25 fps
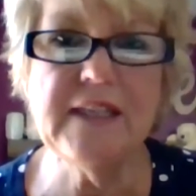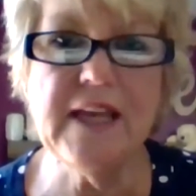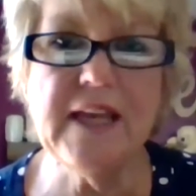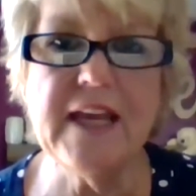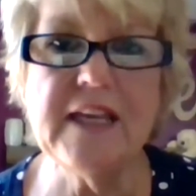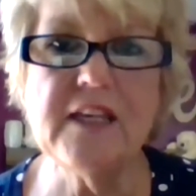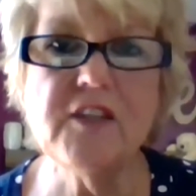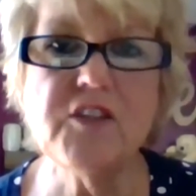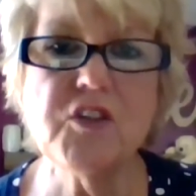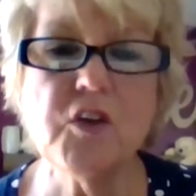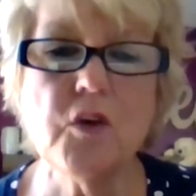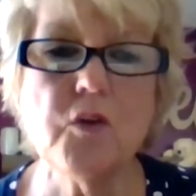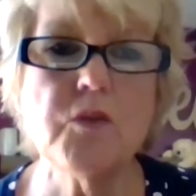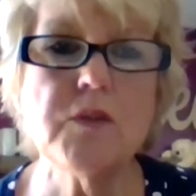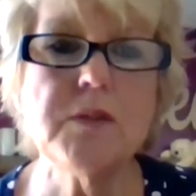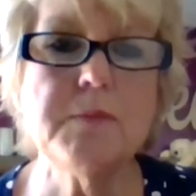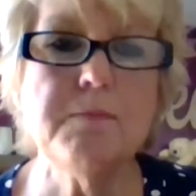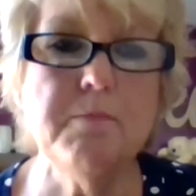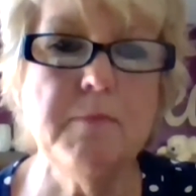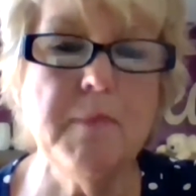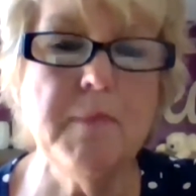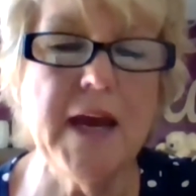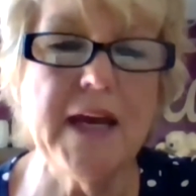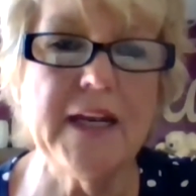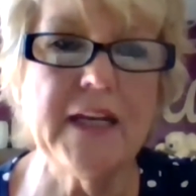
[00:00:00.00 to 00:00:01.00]
takes those
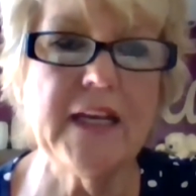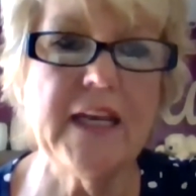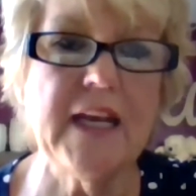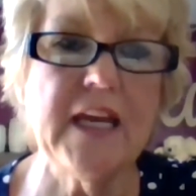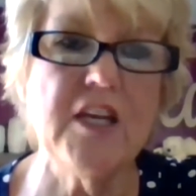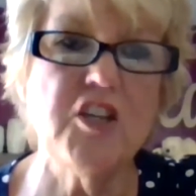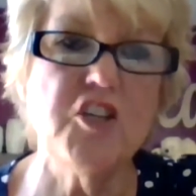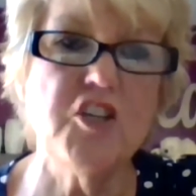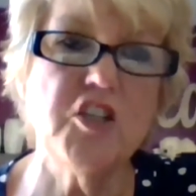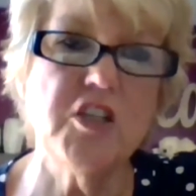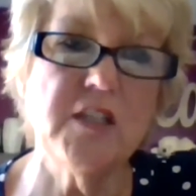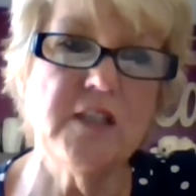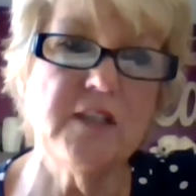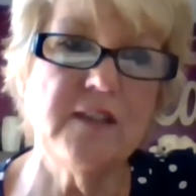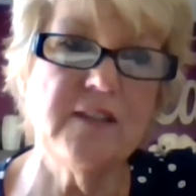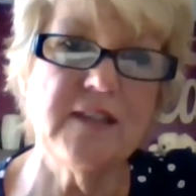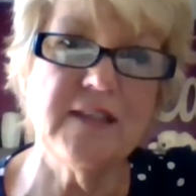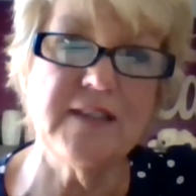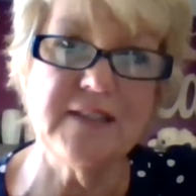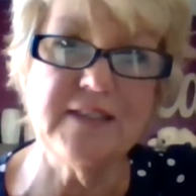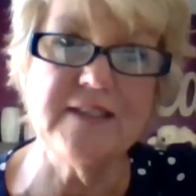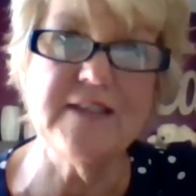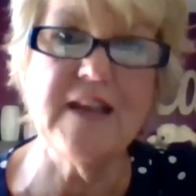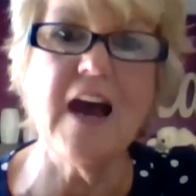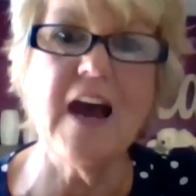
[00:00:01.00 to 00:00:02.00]
medications
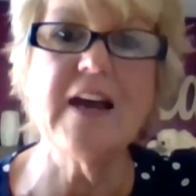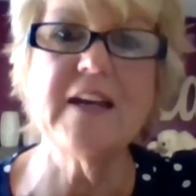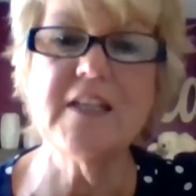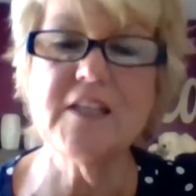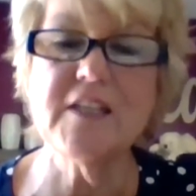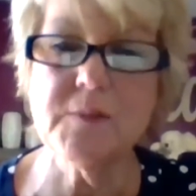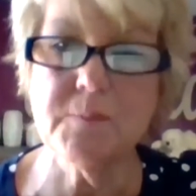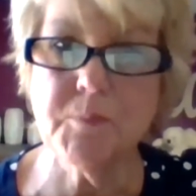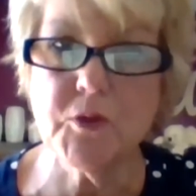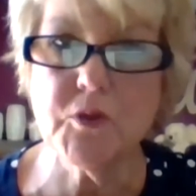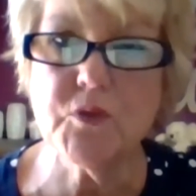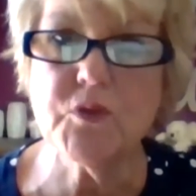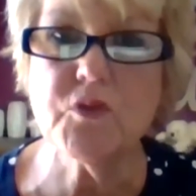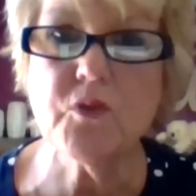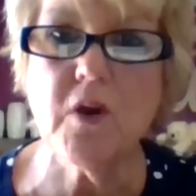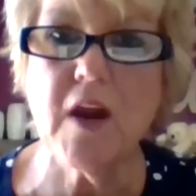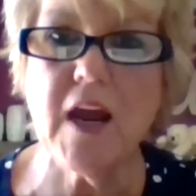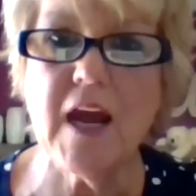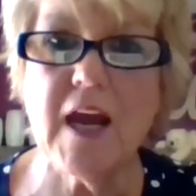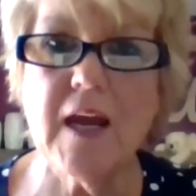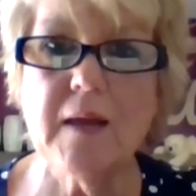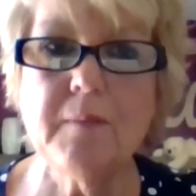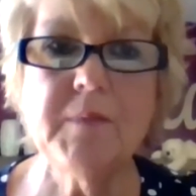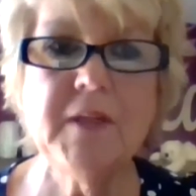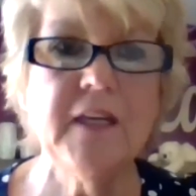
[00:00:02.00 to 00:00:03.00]
not as
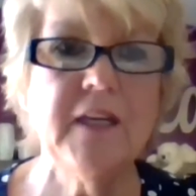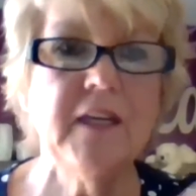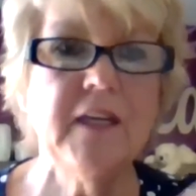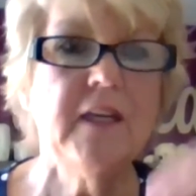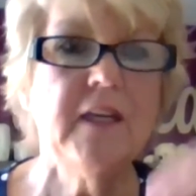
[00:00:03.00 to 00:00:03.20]
prescribed,